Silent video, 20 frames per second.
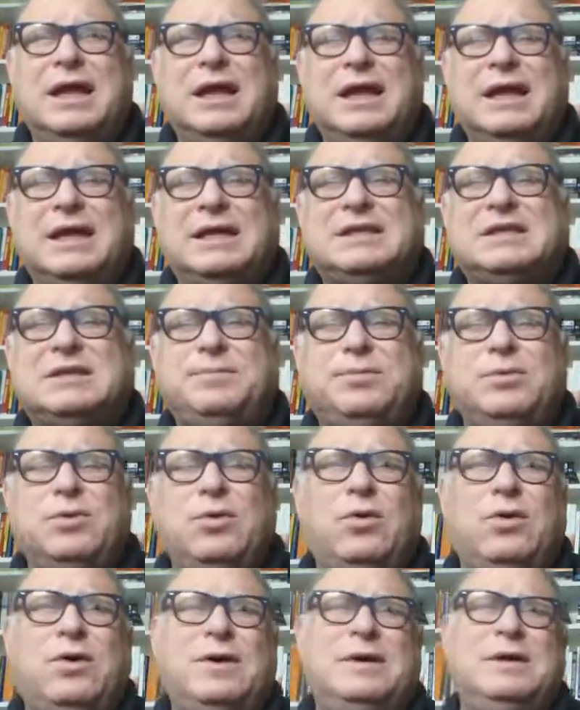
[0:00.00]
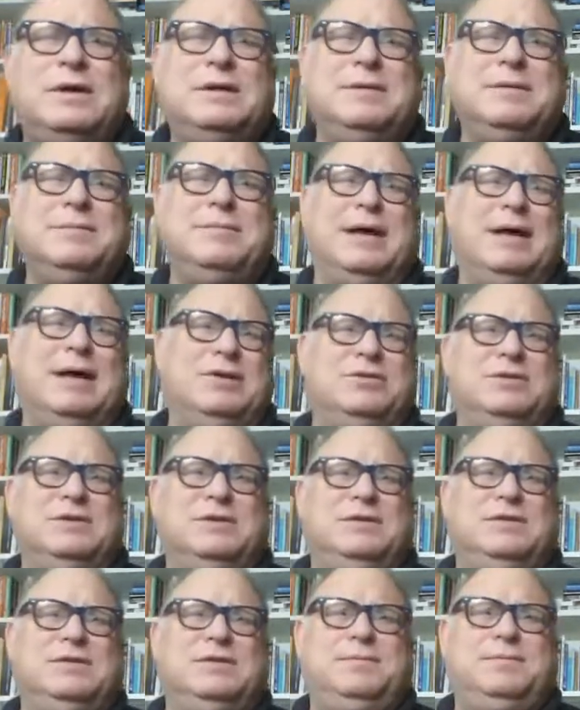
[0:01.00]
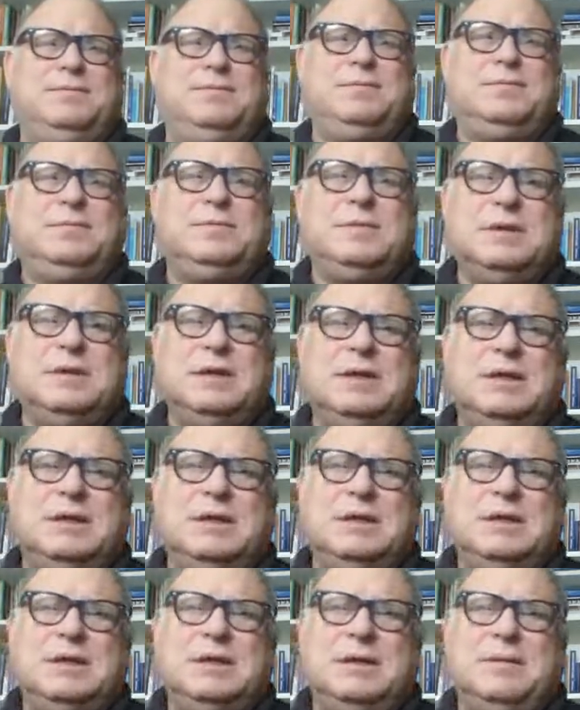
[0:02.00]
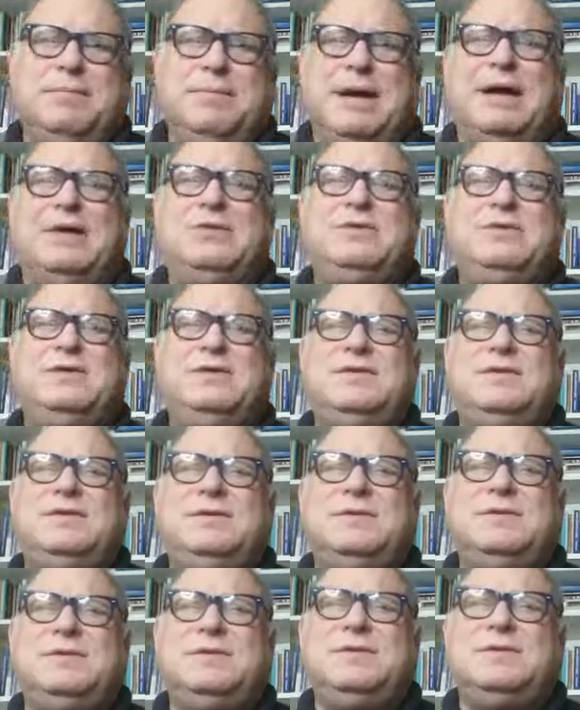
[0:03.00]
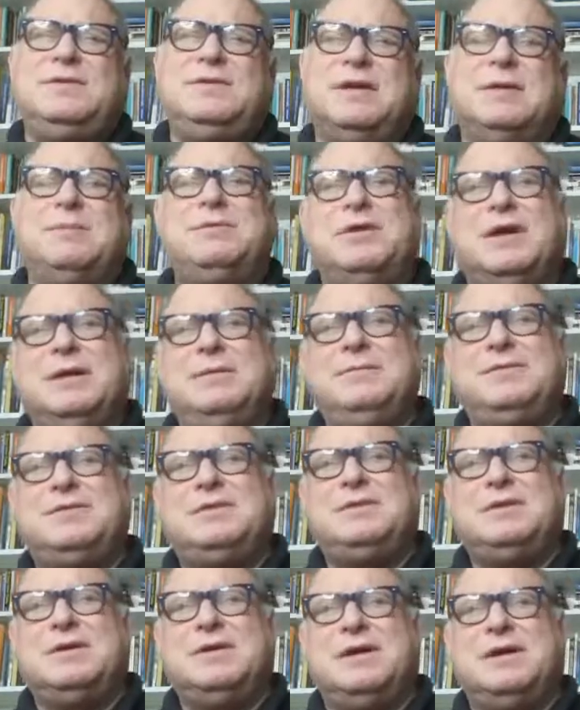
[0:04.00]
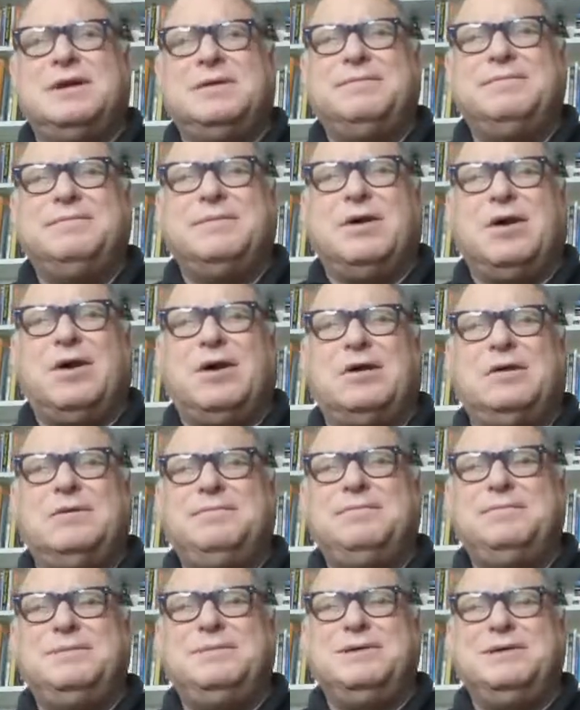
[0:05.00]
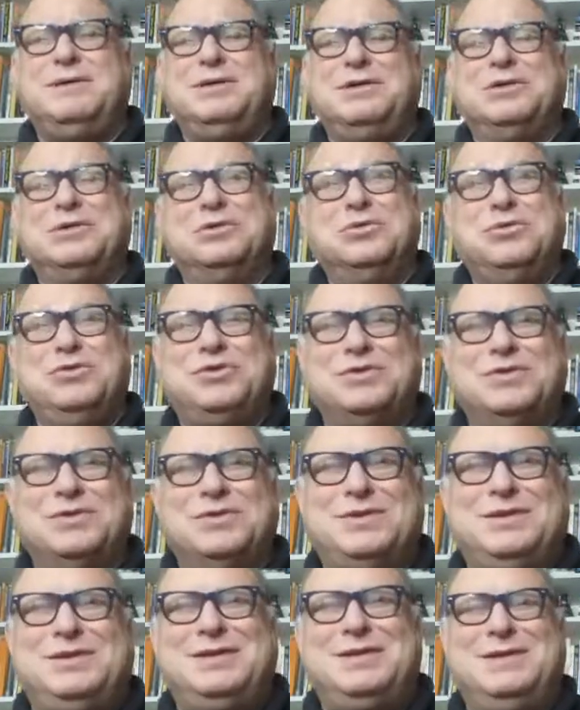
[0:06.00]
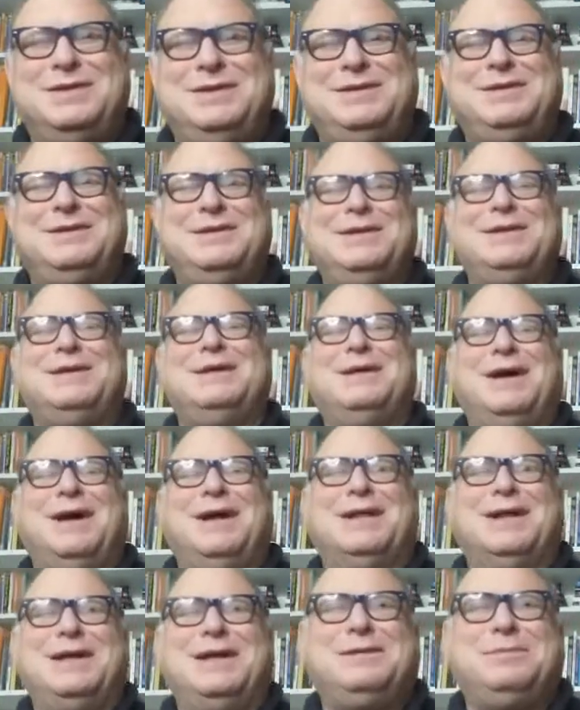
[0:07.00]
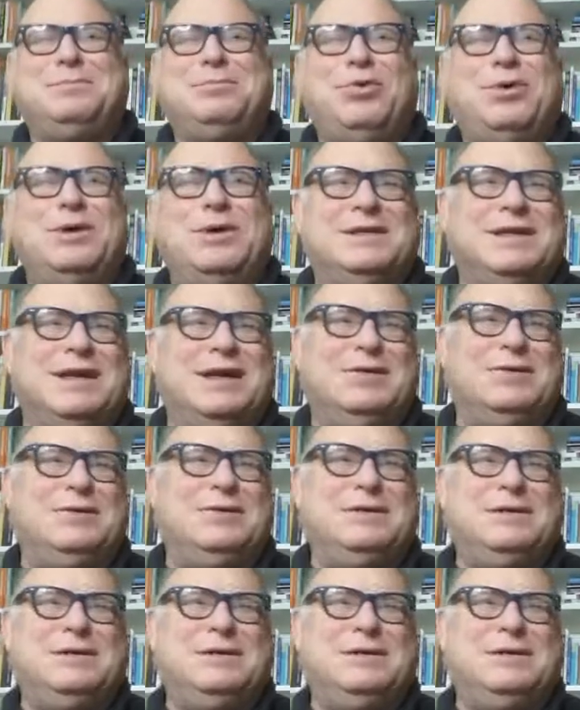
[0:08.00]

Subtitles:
explore boundaries. Boundaries sometimes are illusions. I like to point out